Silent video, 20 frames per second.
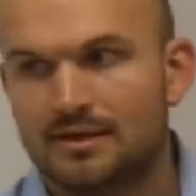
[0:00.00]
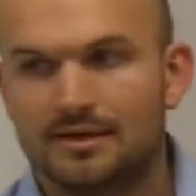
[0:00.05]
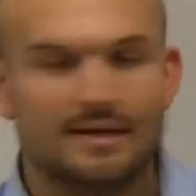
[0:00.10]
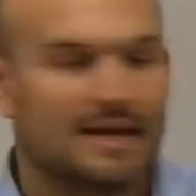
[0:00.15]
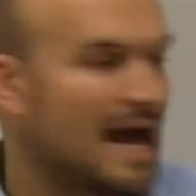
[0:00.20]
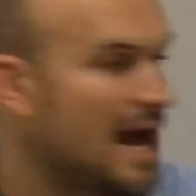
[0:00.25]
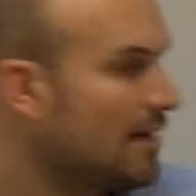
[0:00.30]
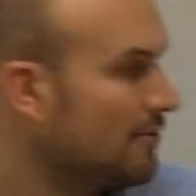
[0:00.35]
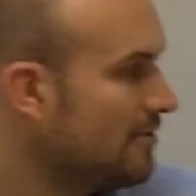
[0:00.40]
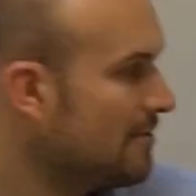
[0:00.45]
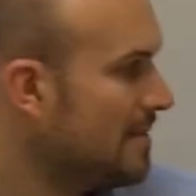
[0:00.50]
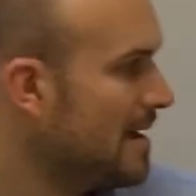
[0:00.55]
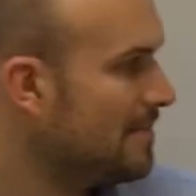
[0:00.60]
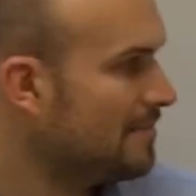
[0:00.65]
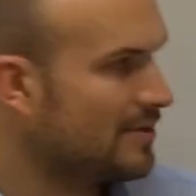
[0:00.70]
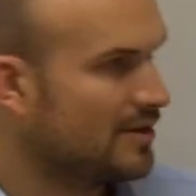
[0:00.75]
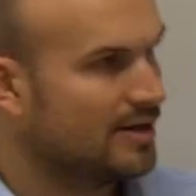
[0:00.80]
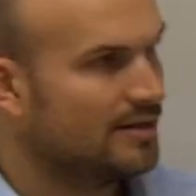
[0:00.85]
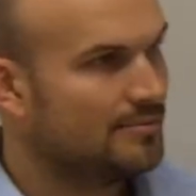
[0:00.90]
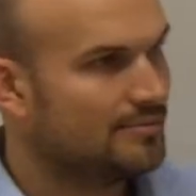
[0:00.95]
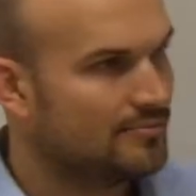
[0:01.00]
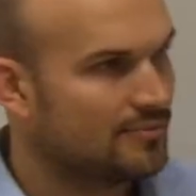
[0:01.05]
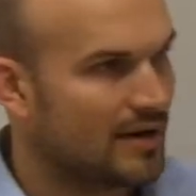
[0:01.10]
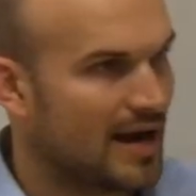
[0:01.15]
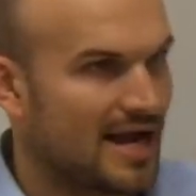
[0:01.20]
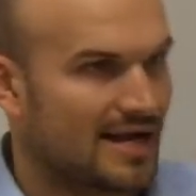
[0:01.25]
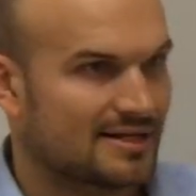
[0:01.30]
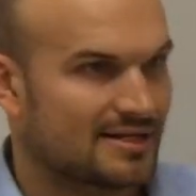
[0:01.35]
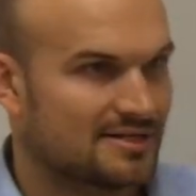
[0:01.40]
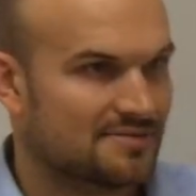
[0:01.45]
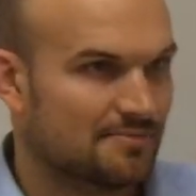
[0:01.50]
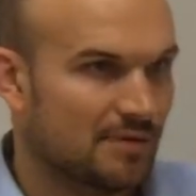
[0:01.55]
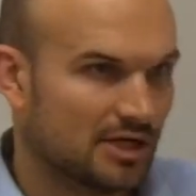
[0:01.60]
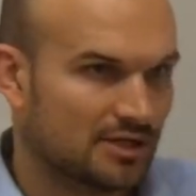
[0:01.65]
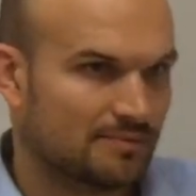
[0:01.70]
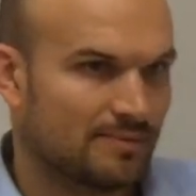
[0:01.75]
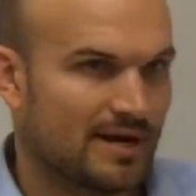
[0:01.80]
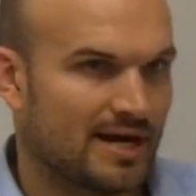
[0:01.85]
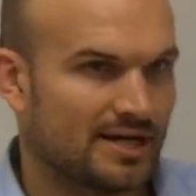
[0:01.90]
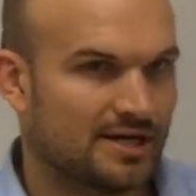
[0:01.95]
Now remember, practice
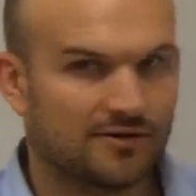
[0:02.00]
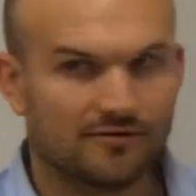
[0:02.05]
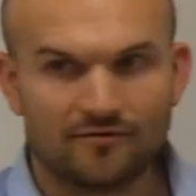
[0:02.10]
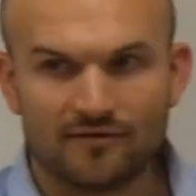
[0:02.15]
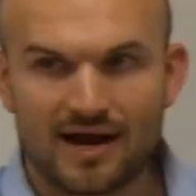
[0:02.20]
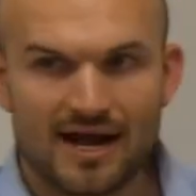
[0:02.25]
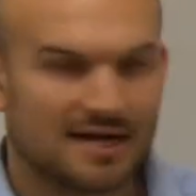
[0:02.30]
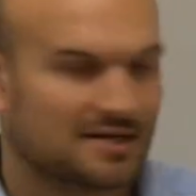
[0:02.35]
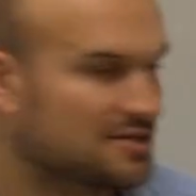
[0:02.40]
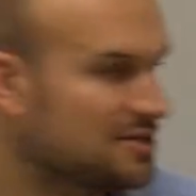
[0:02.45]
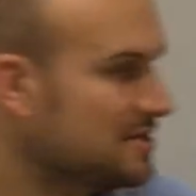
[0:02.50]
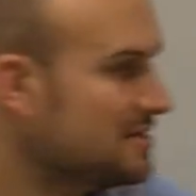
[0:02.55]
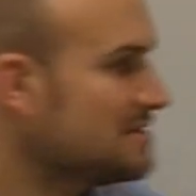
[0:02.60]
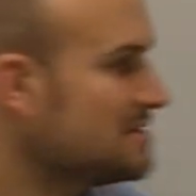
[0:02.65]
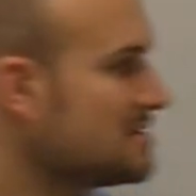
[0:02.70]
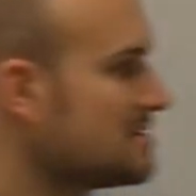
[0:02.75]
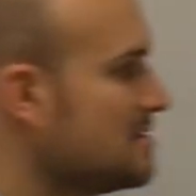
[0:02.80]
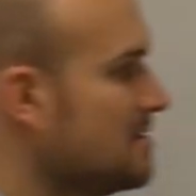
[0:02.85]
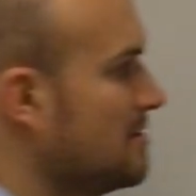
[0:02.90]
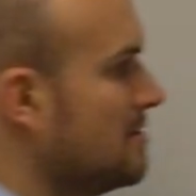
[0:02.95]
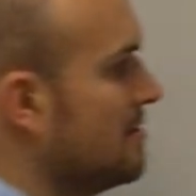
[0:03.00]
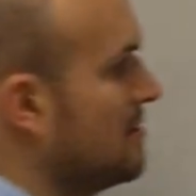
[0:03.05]
multiplying your fractions.